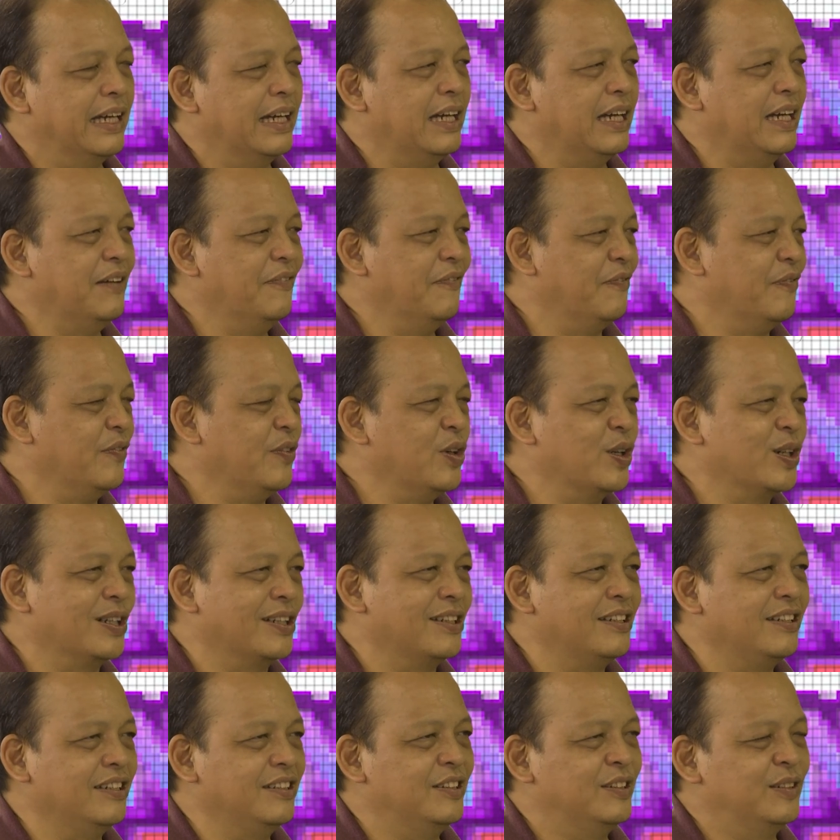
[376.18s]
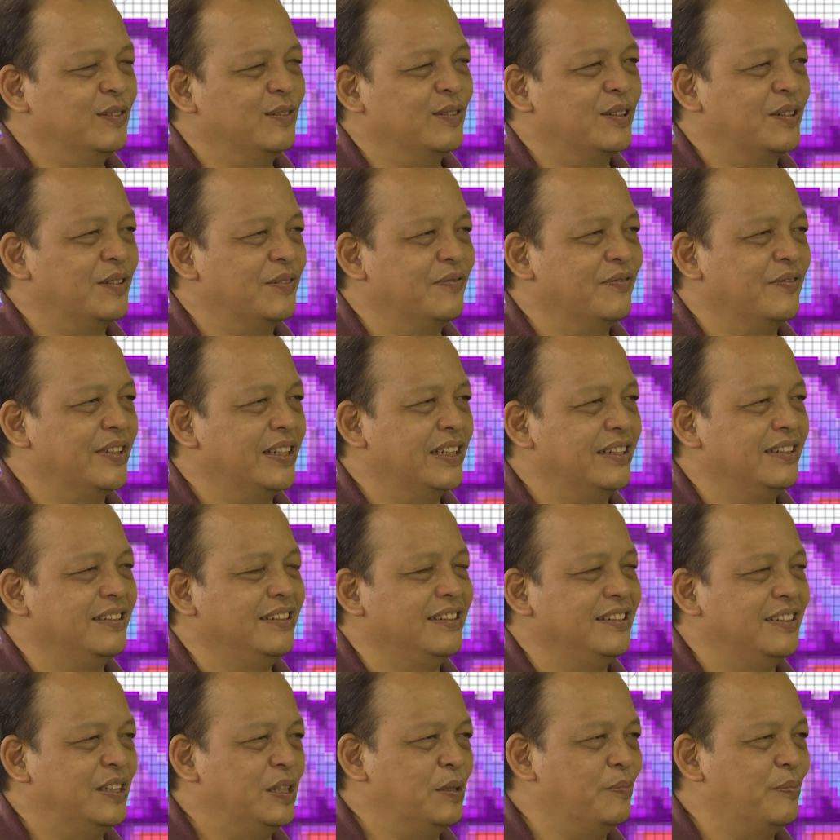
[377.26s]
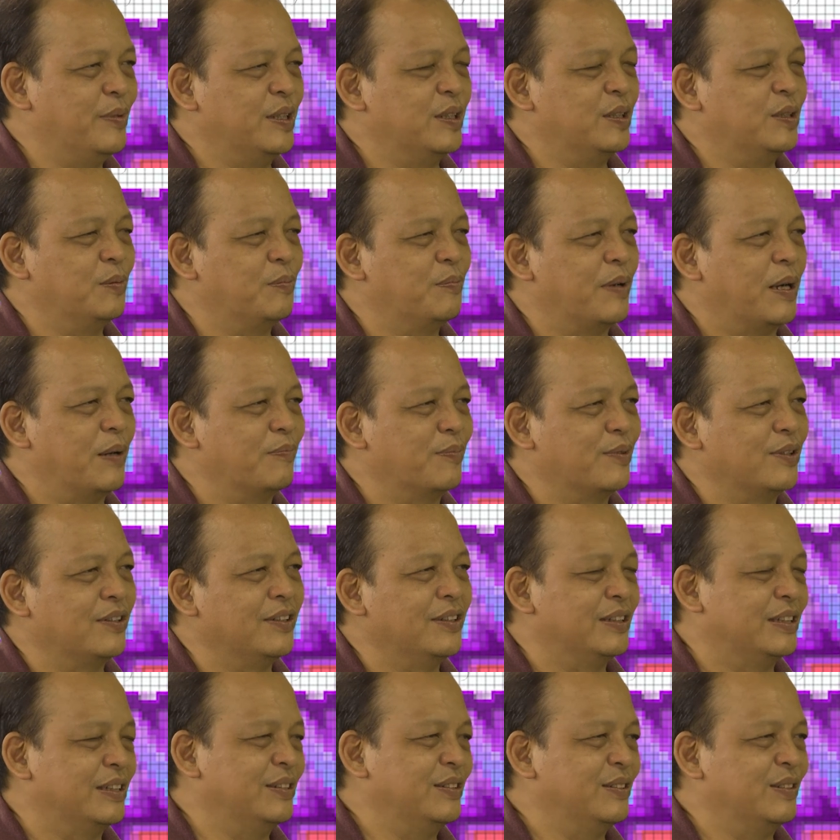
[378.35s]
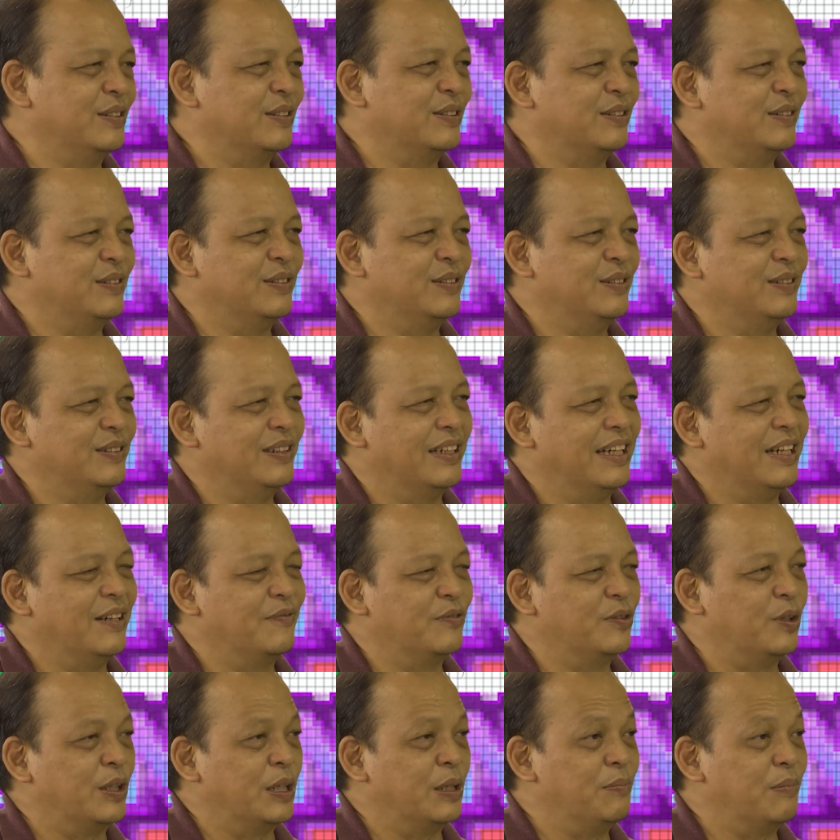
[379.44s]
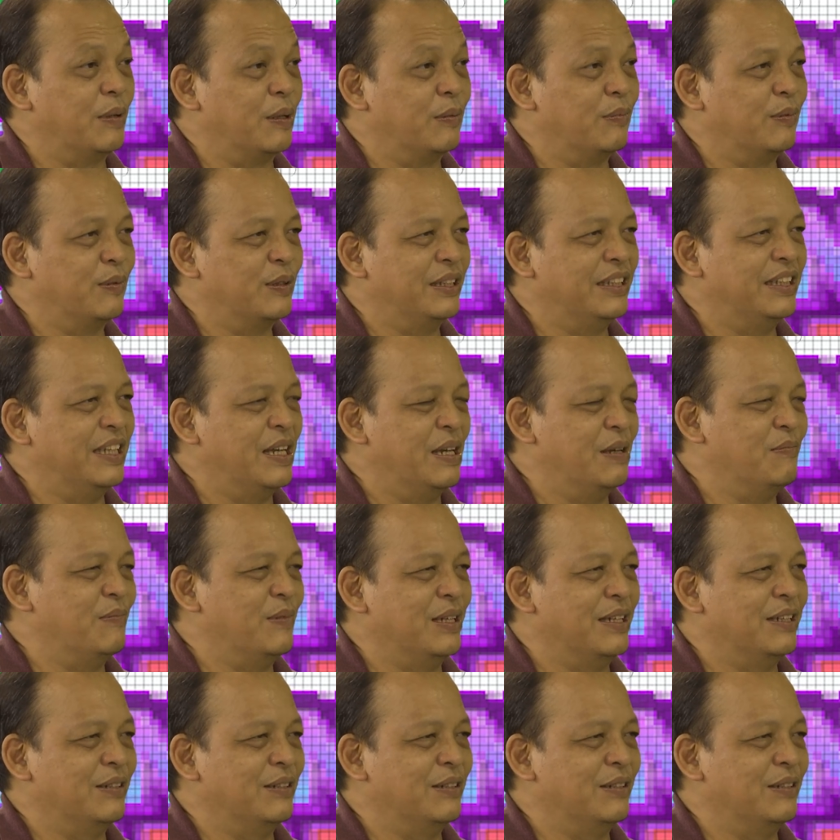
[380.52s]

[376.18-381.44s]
I have four kids who are very deep into pop culture, so I have to keep up with them.